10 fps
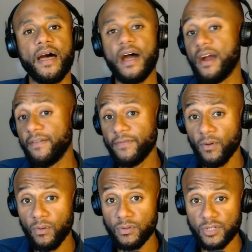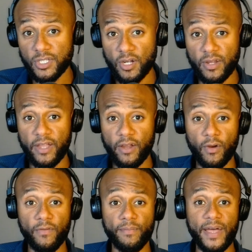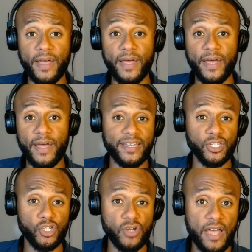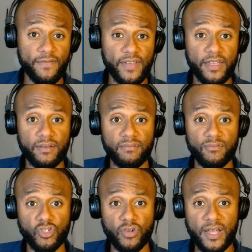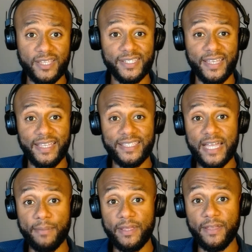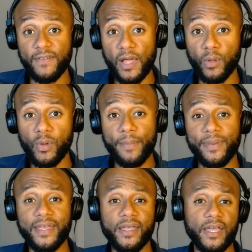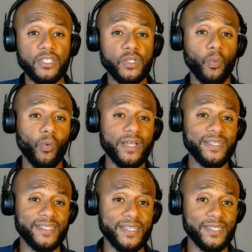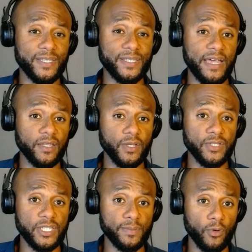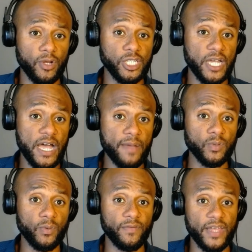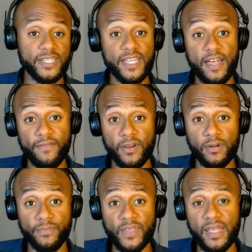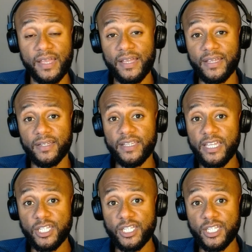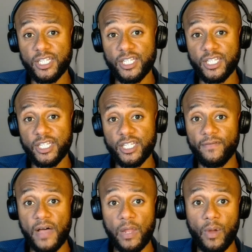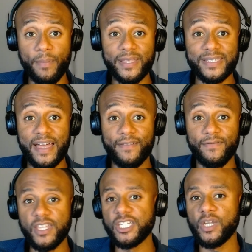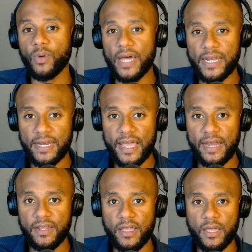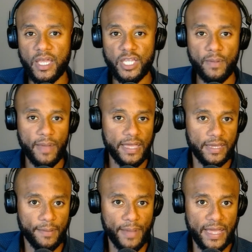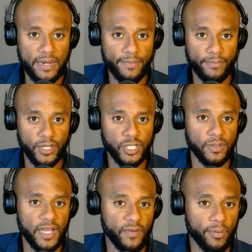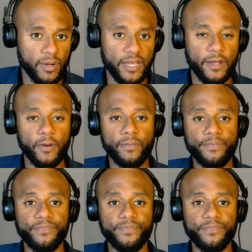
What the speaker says: Our full circuit growth method connects traffic, trust, and timely follow-up into one system that closes more jobs with less effort. Lead generation while follow-up is like fishing without a net. You might get a bite, but you'll never bring it home.